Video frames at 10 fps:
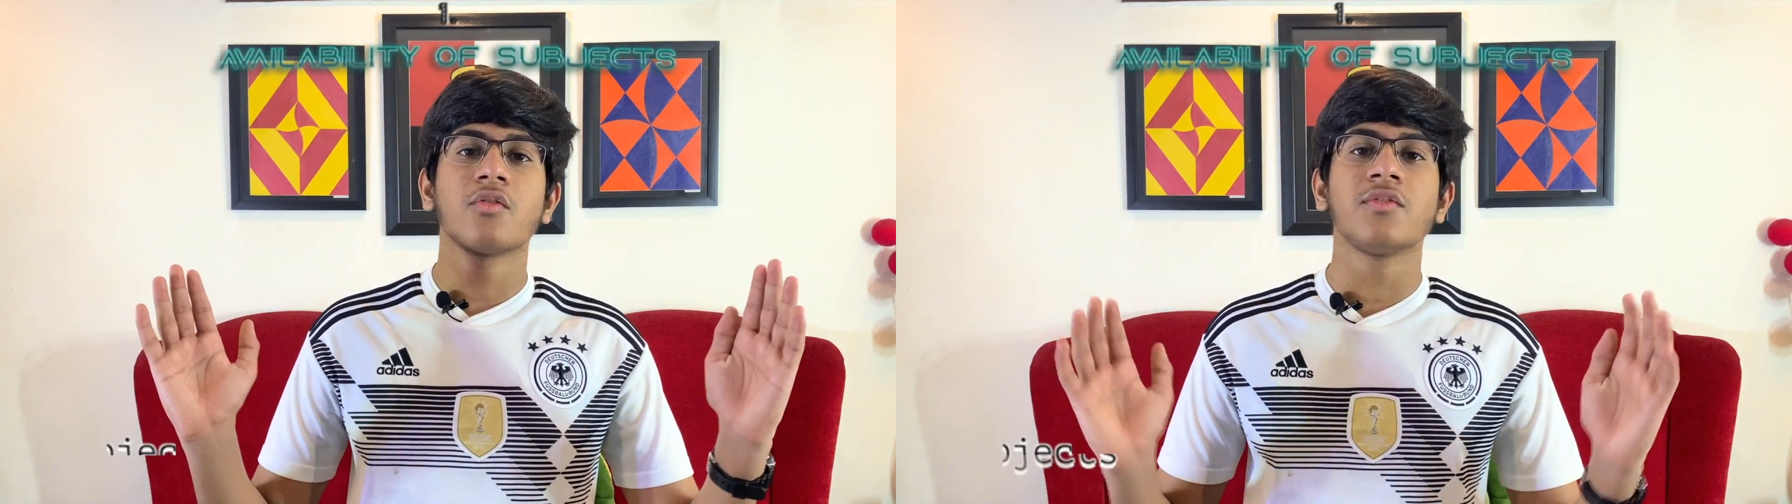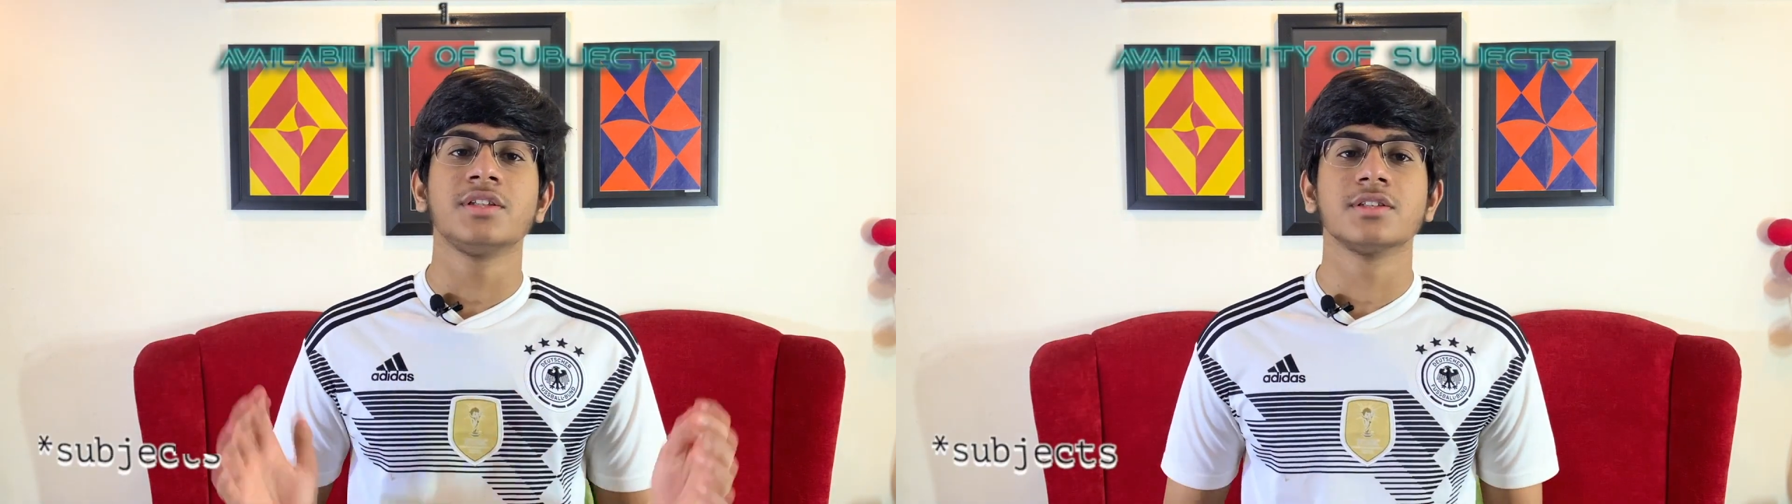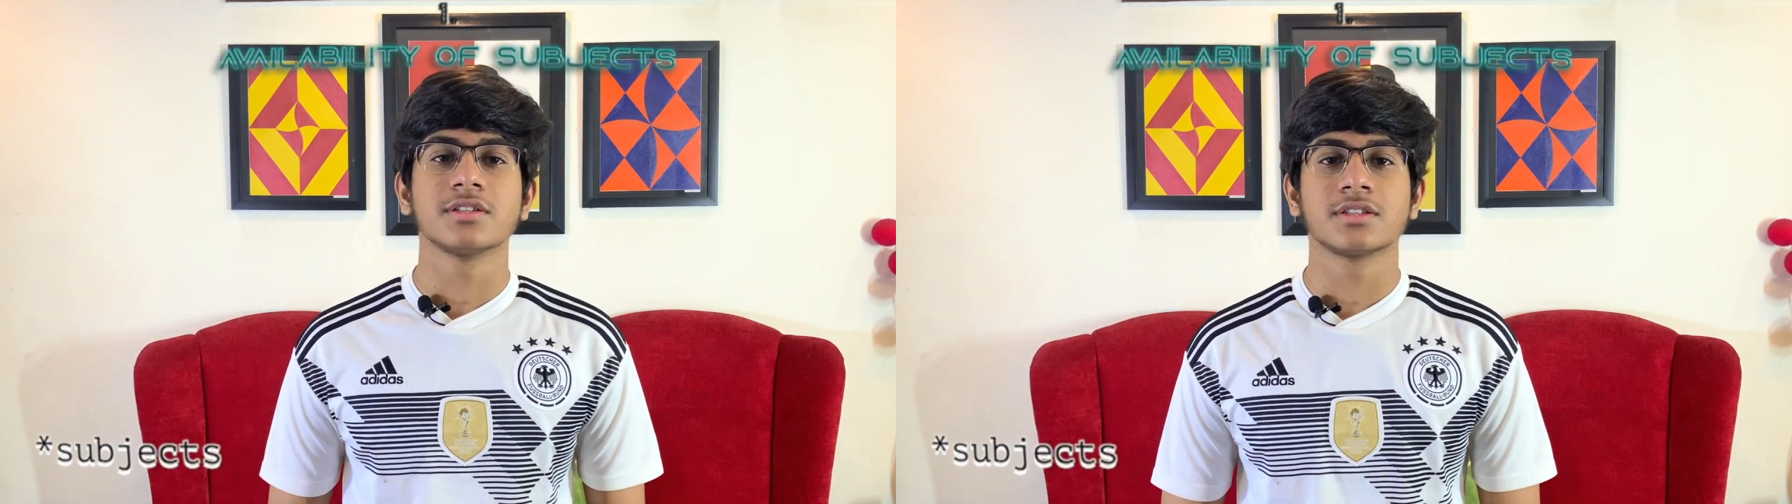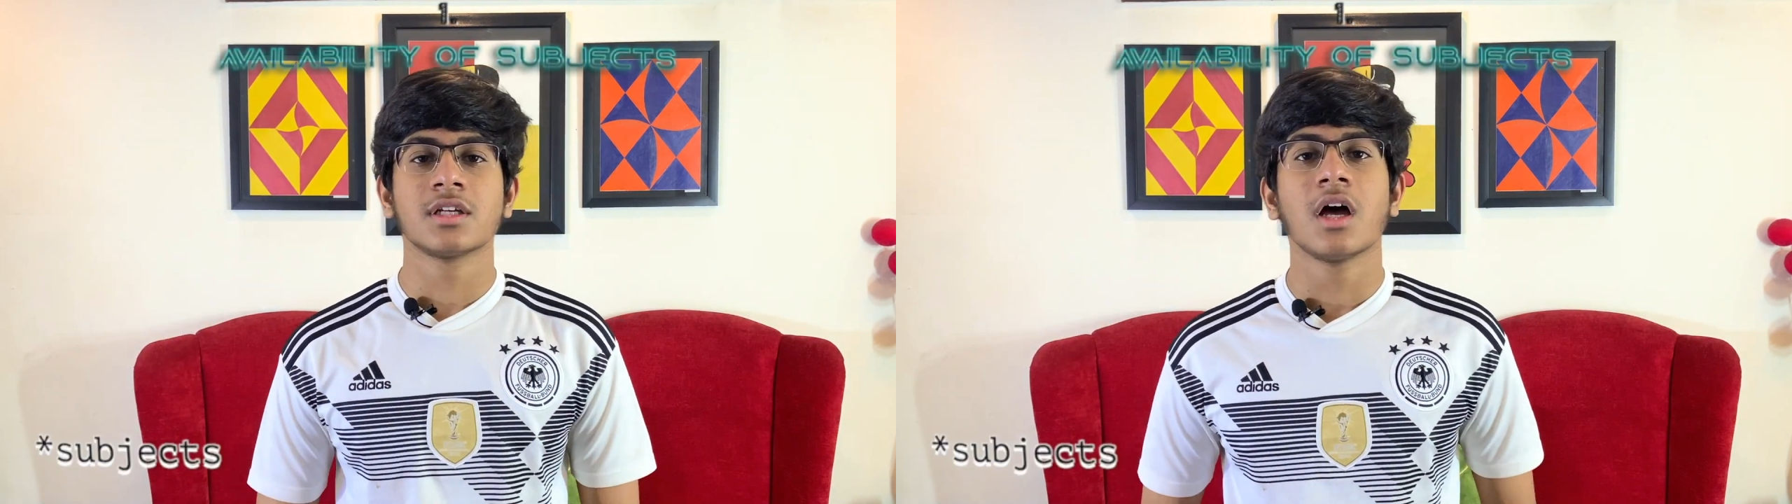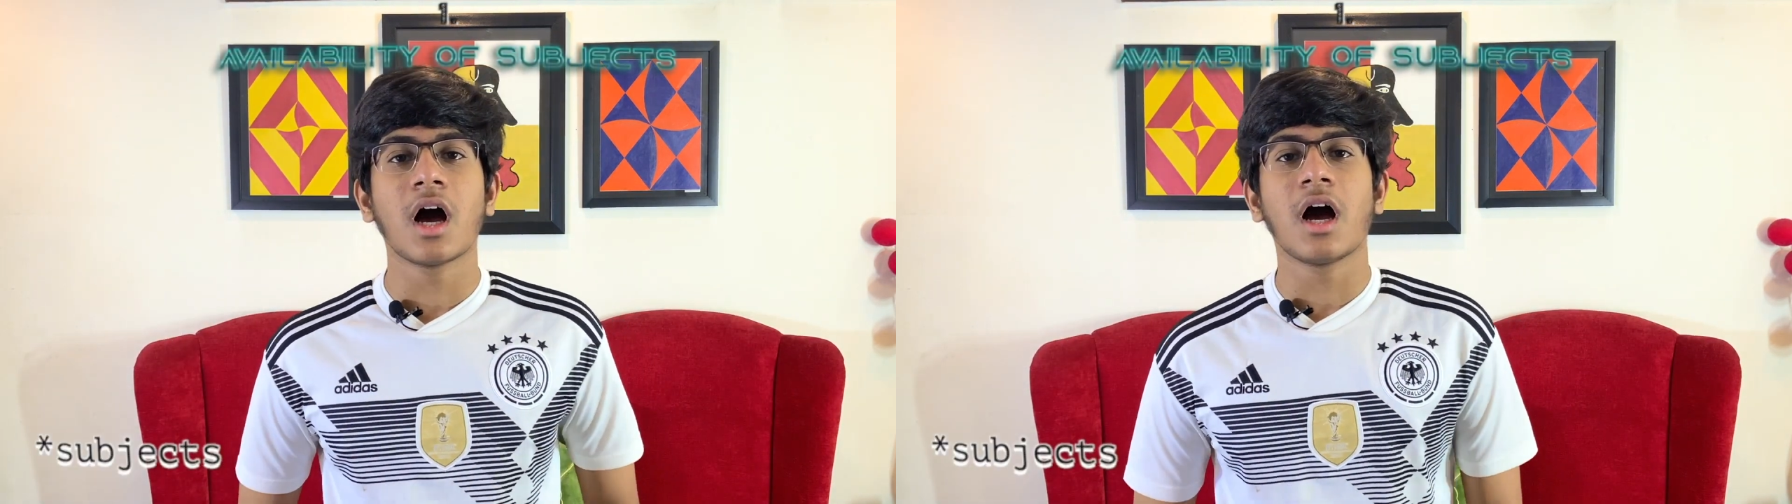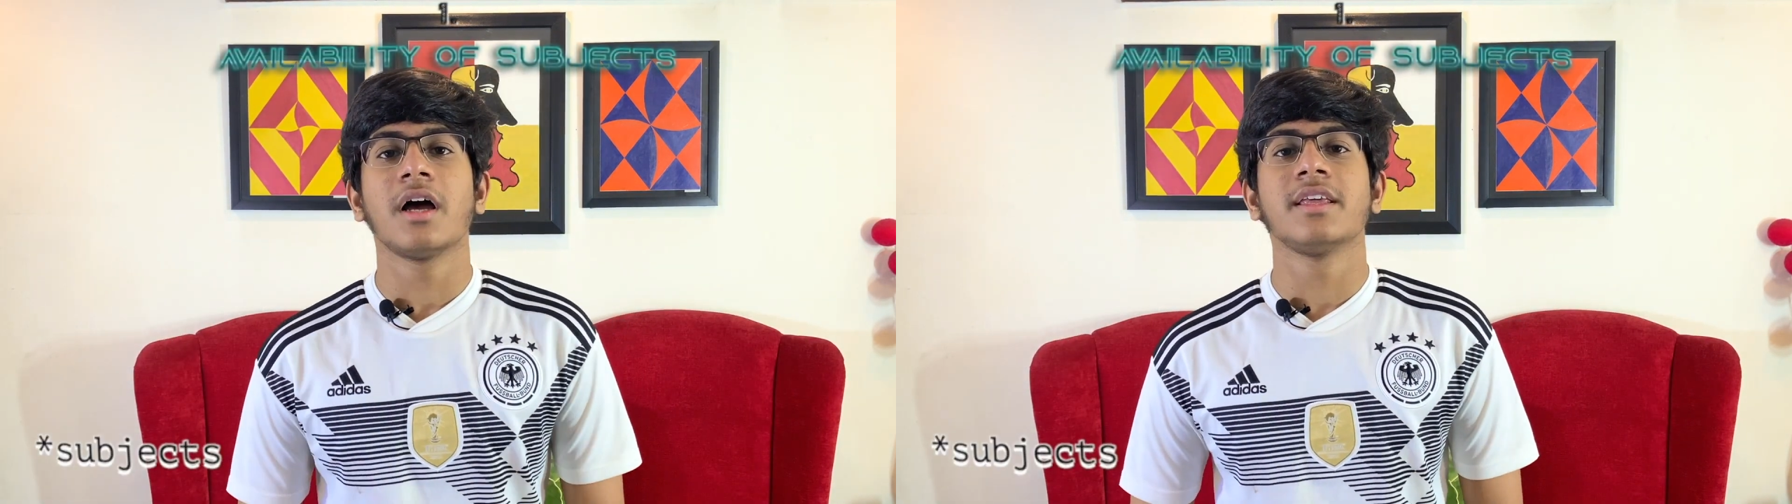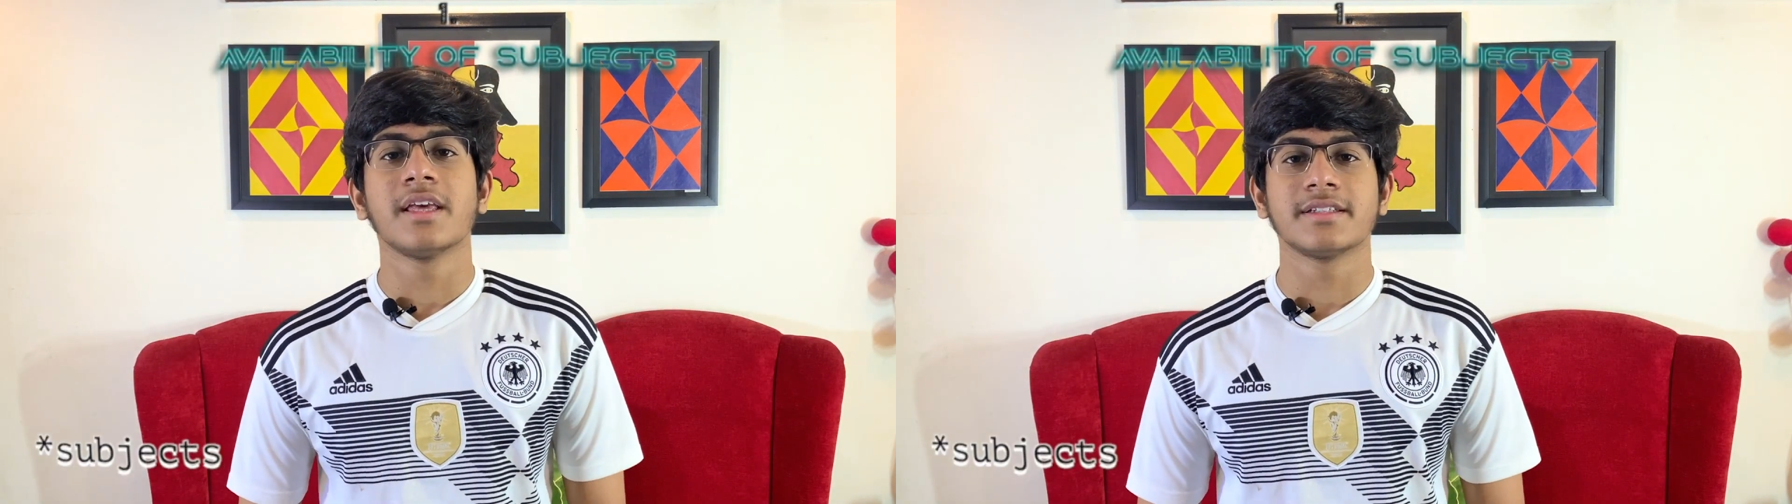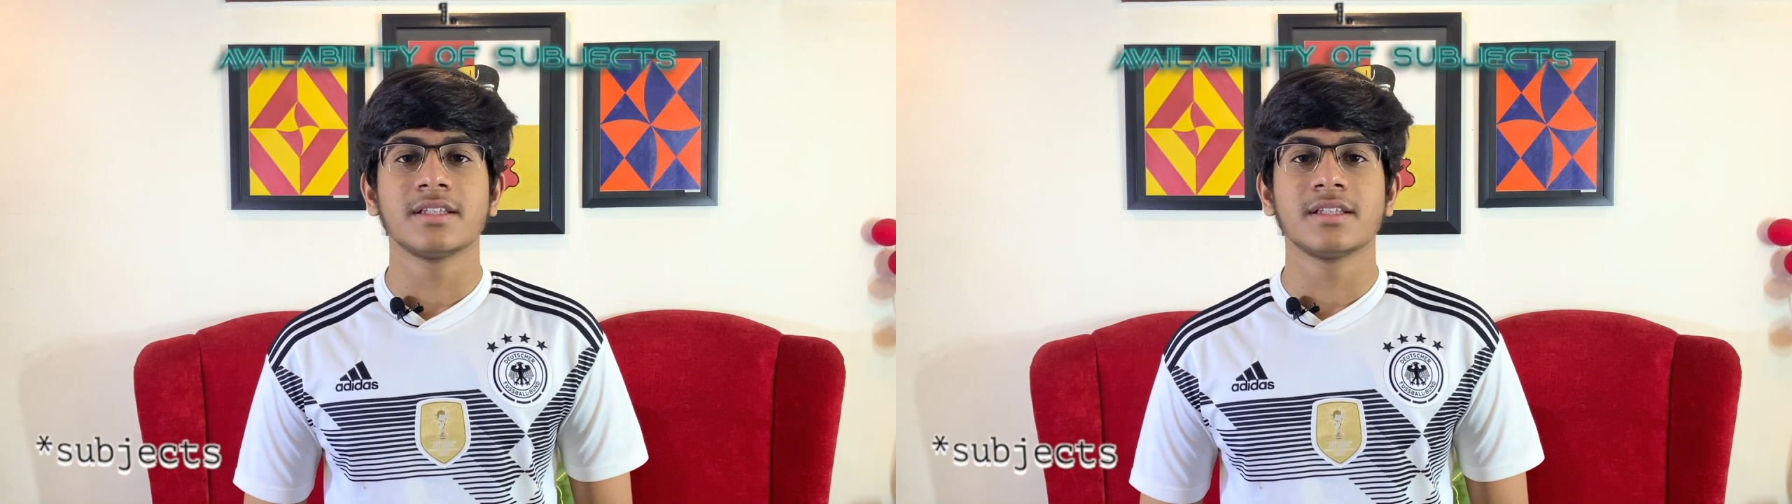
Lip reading: features. Ah yes,